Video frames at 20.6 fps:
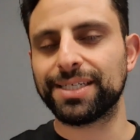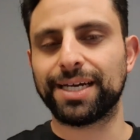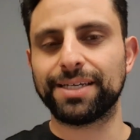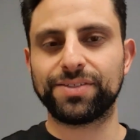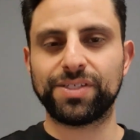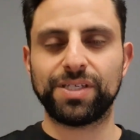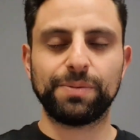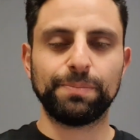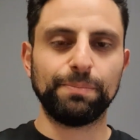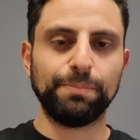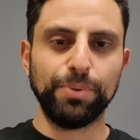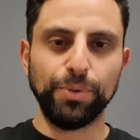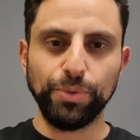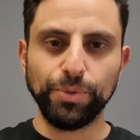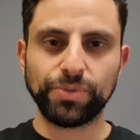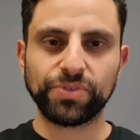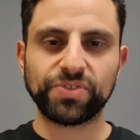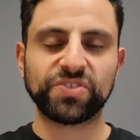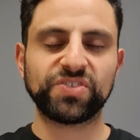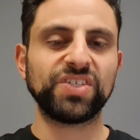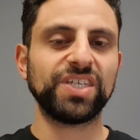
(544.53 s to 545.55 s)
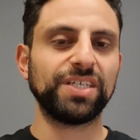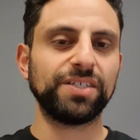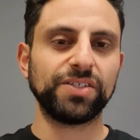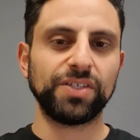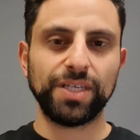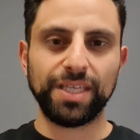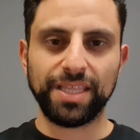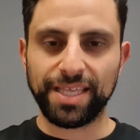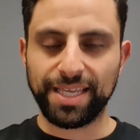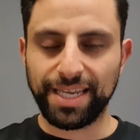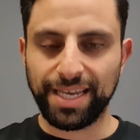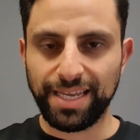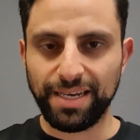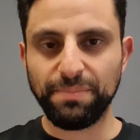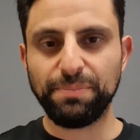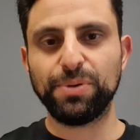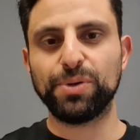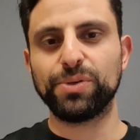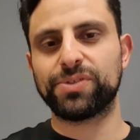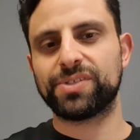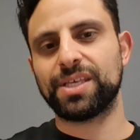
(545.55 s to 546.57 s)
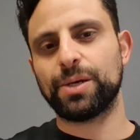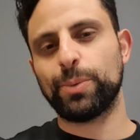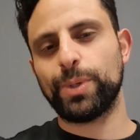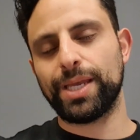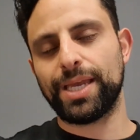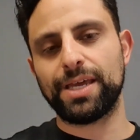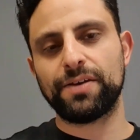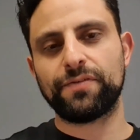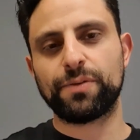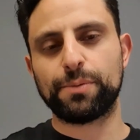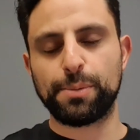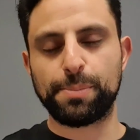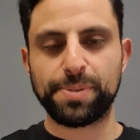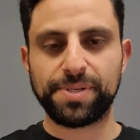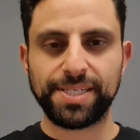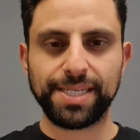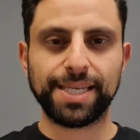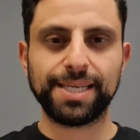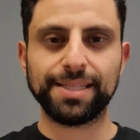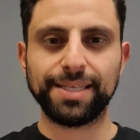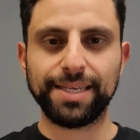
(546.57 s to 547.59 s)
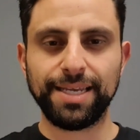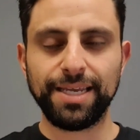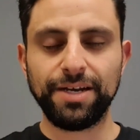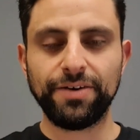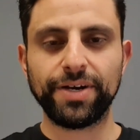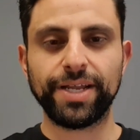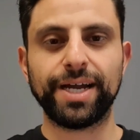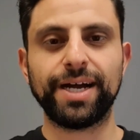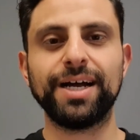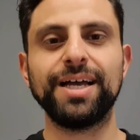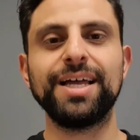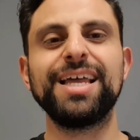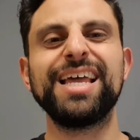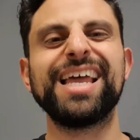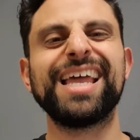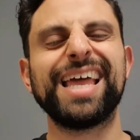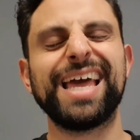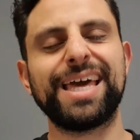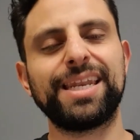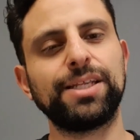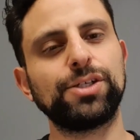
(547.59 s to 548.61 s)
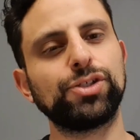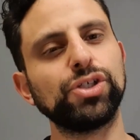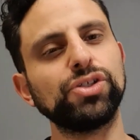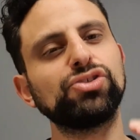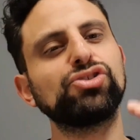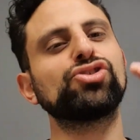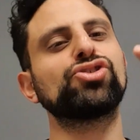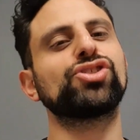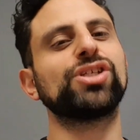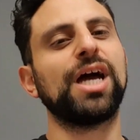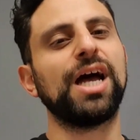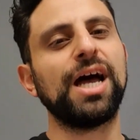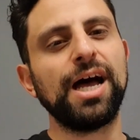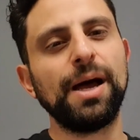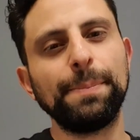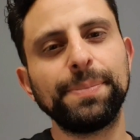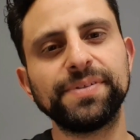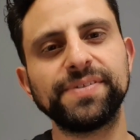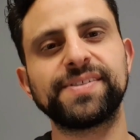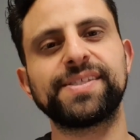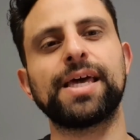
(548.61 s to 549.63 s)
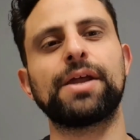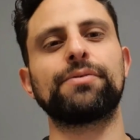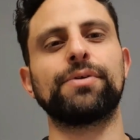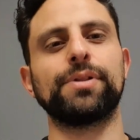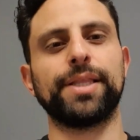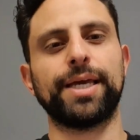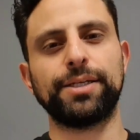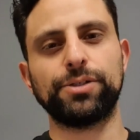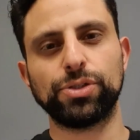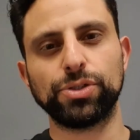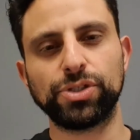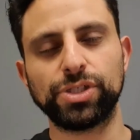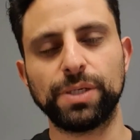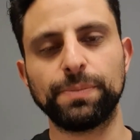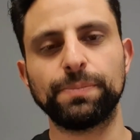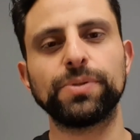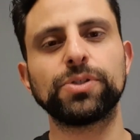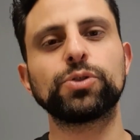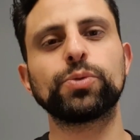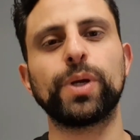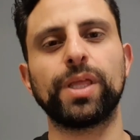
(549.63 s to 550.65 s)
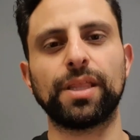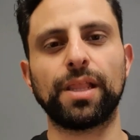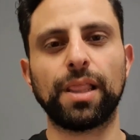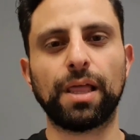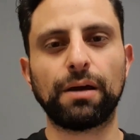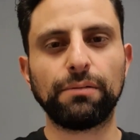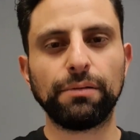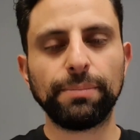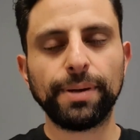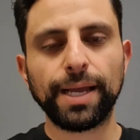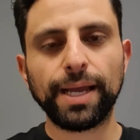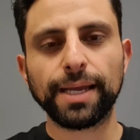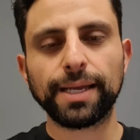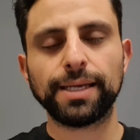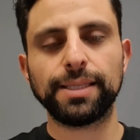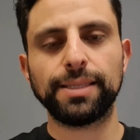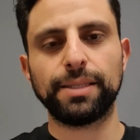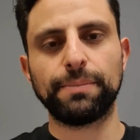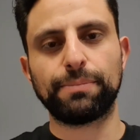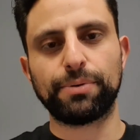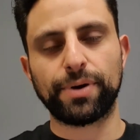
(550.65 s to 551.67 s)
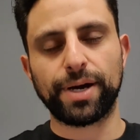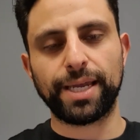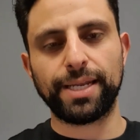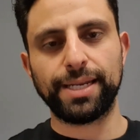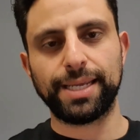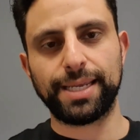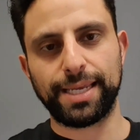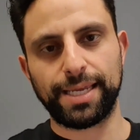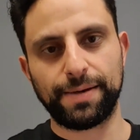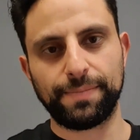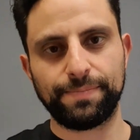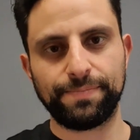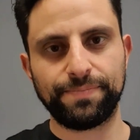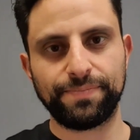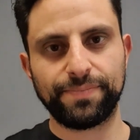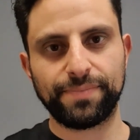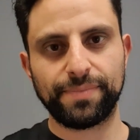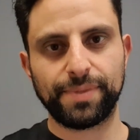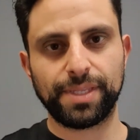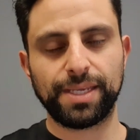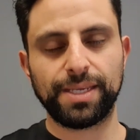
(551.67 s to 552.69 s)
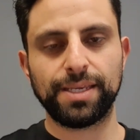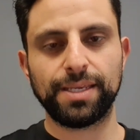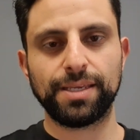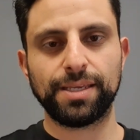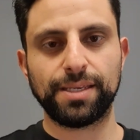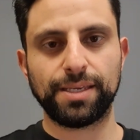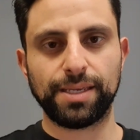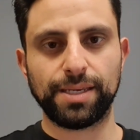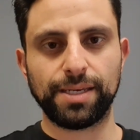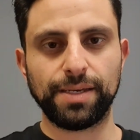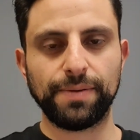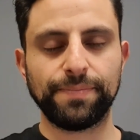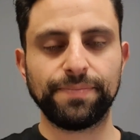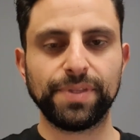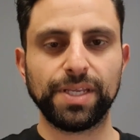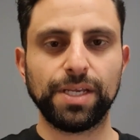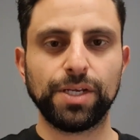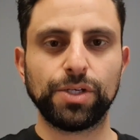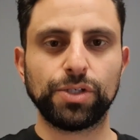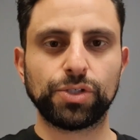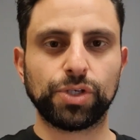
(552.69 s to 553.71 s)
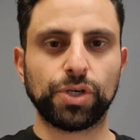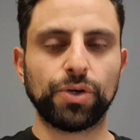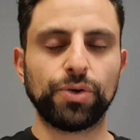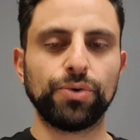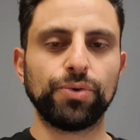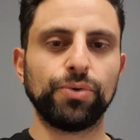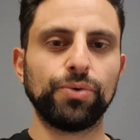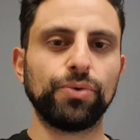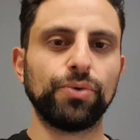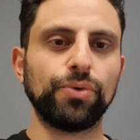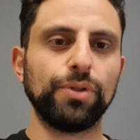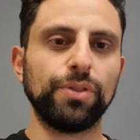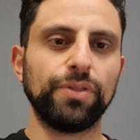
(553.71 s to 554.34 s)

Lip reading: does. It boosts the inputs that we get from a particular area, and it just sharpens that relationship between the lower back and the brain again. Yeah. So